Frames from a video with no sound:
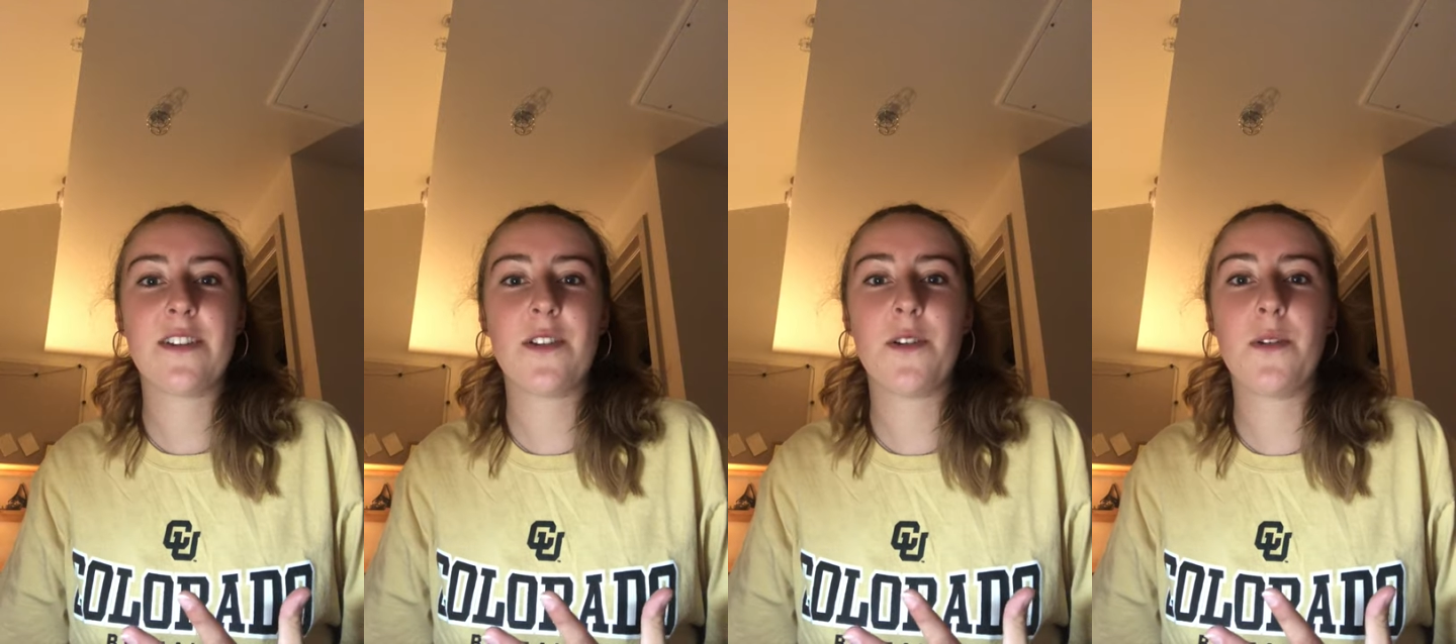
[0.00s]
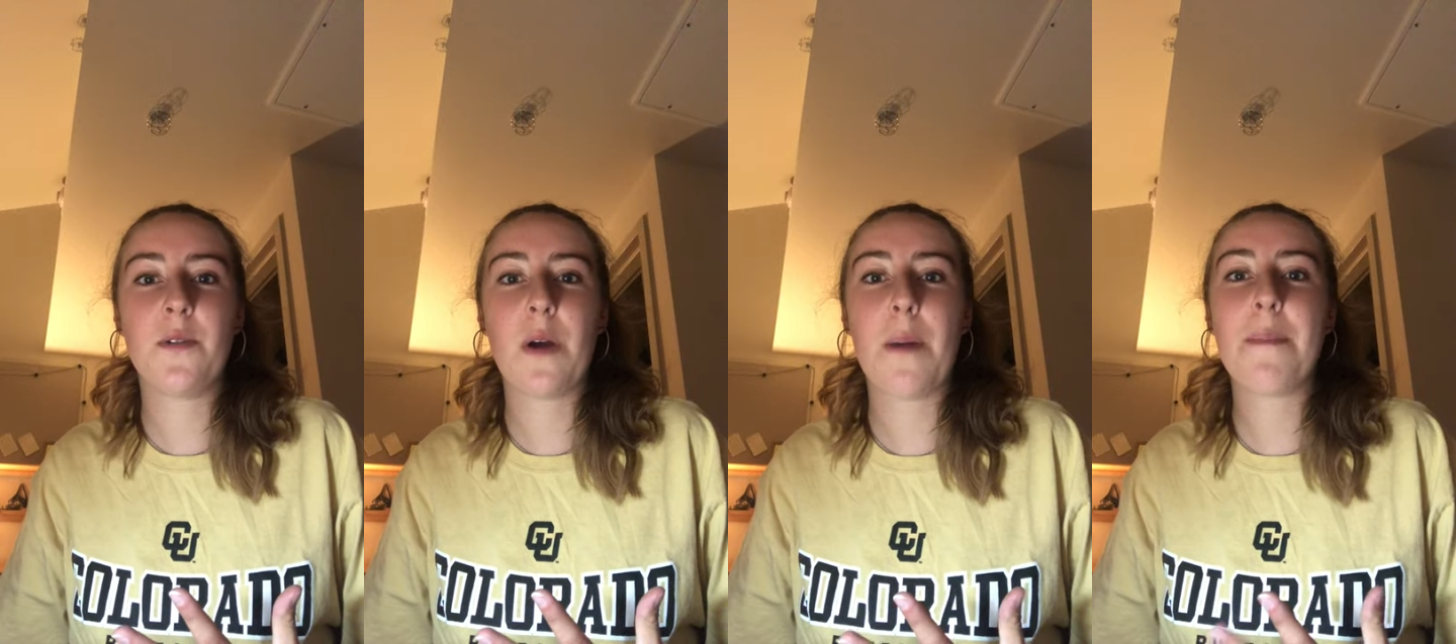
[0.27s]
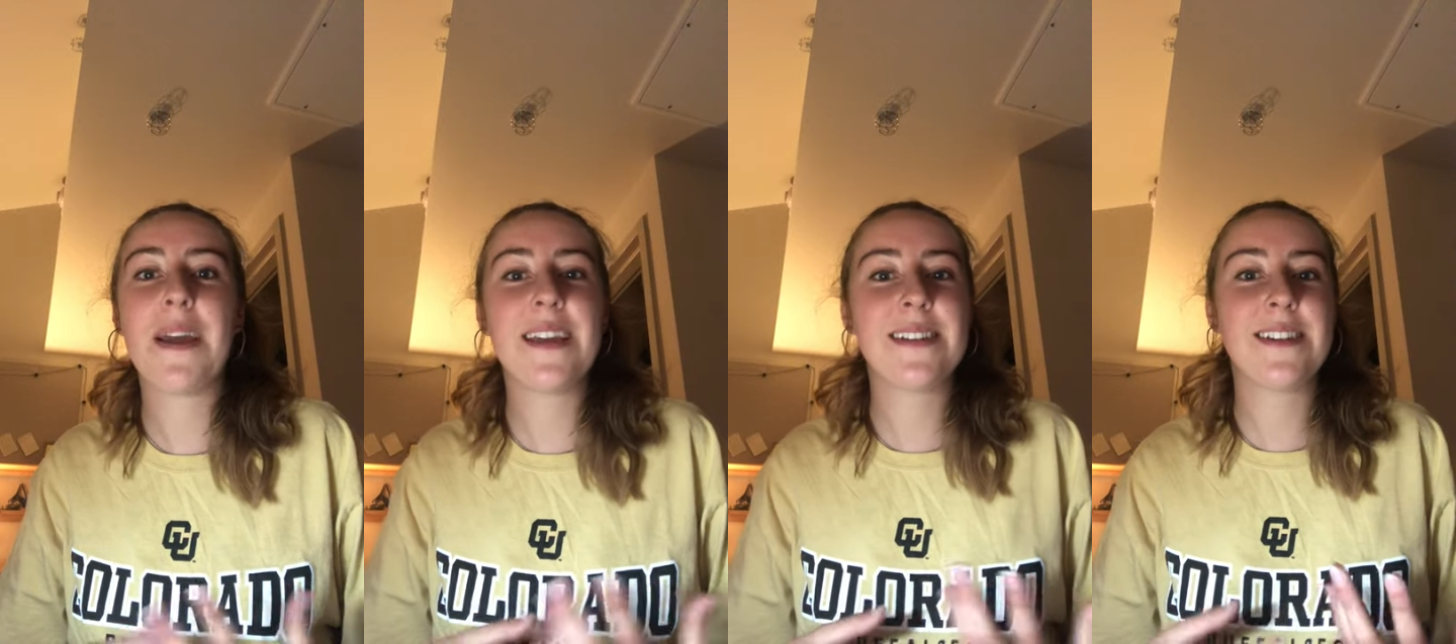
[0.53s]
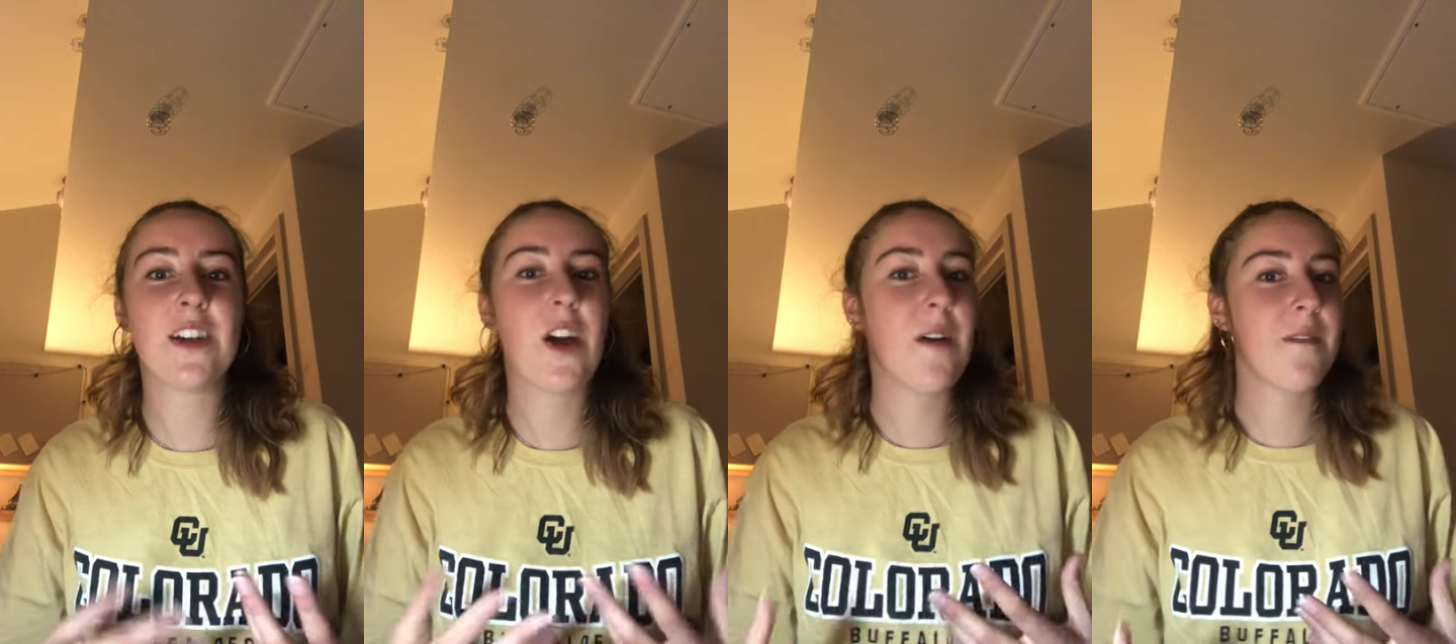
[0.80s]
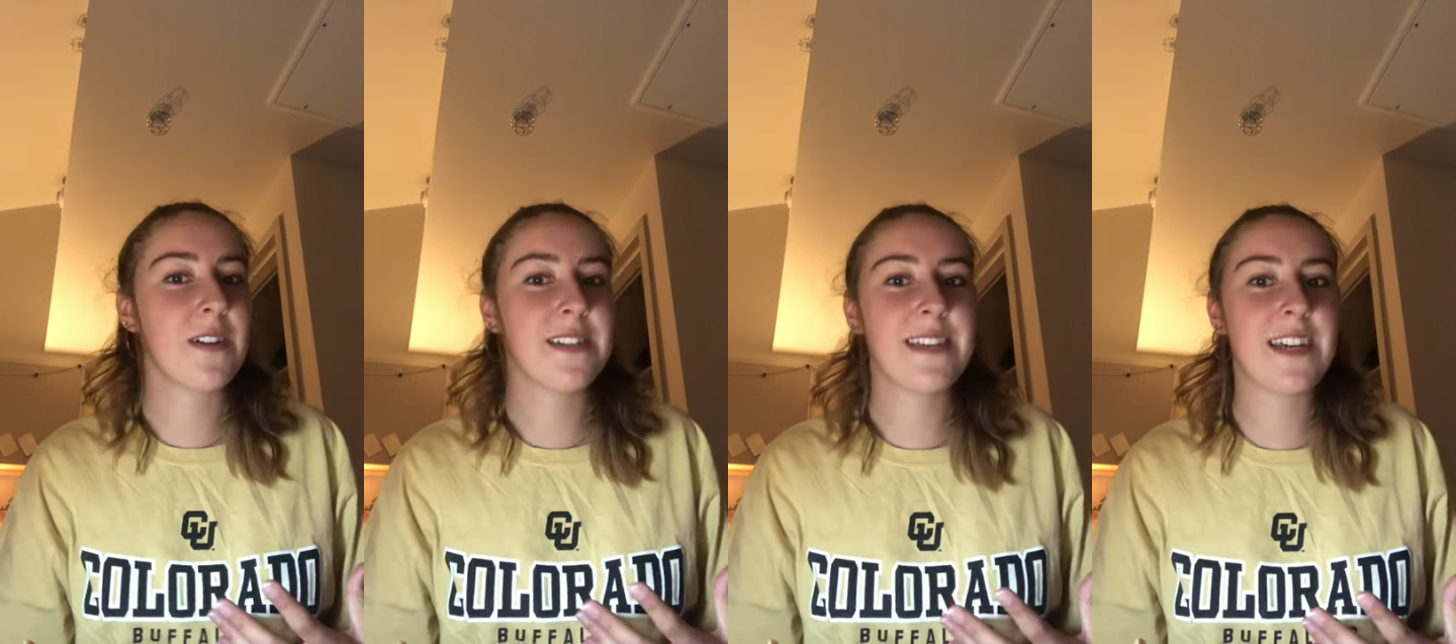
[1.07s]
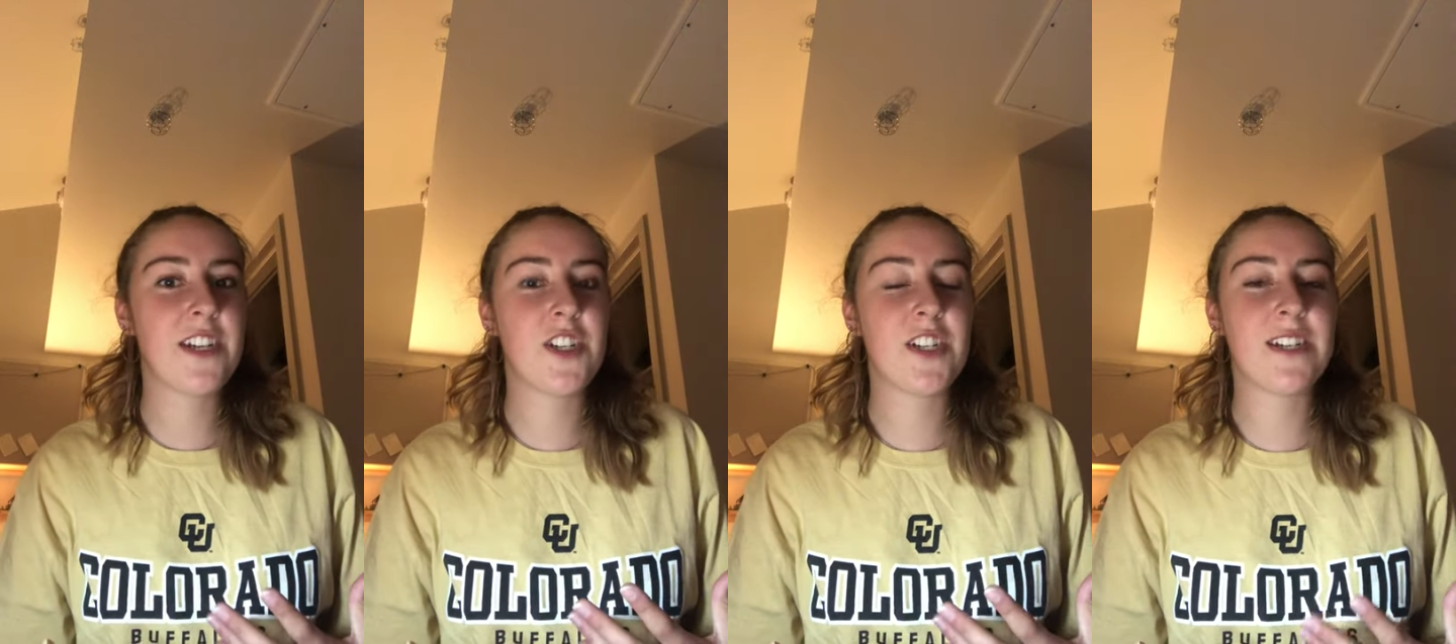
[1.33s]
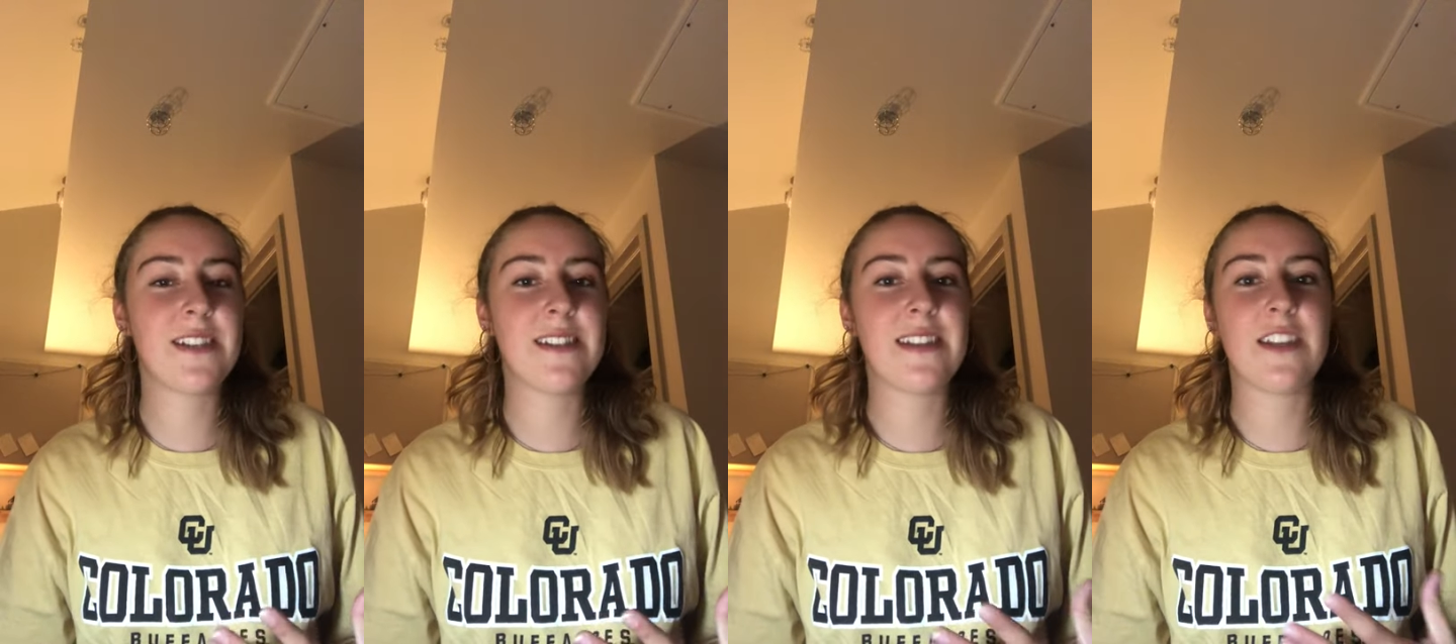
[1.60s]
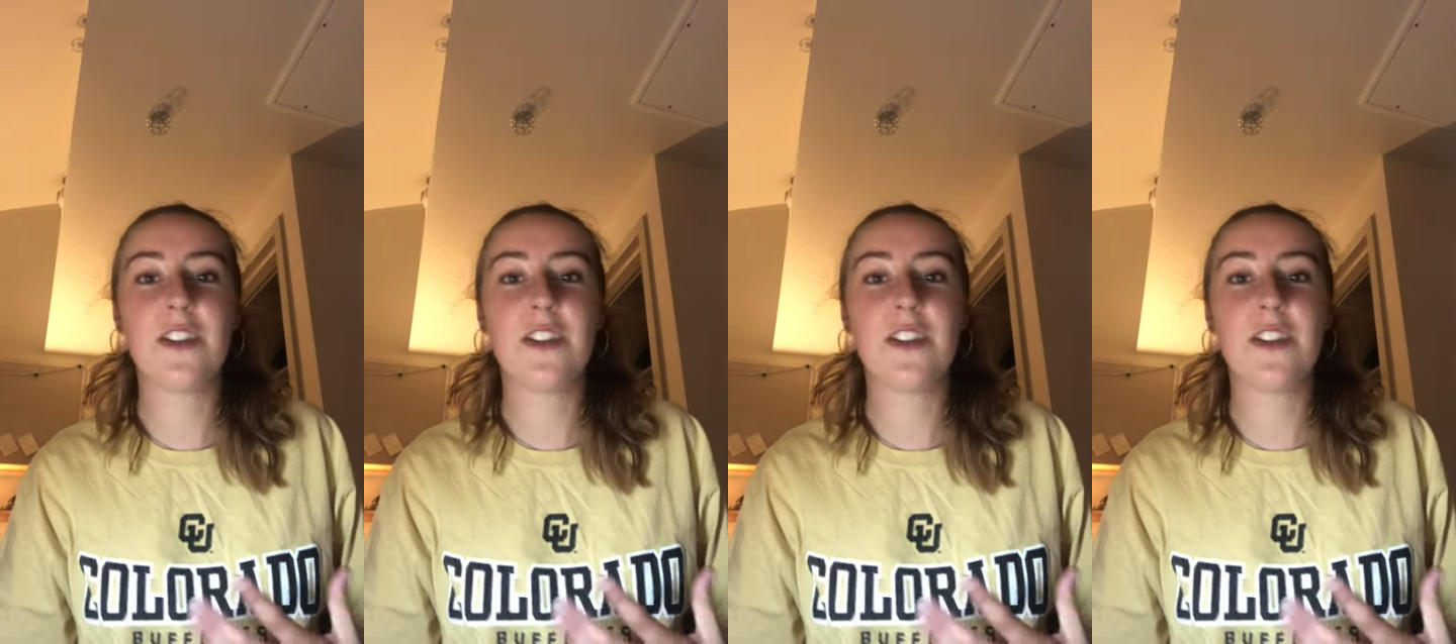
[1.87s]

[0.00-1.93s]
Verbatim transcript: to amazing conversations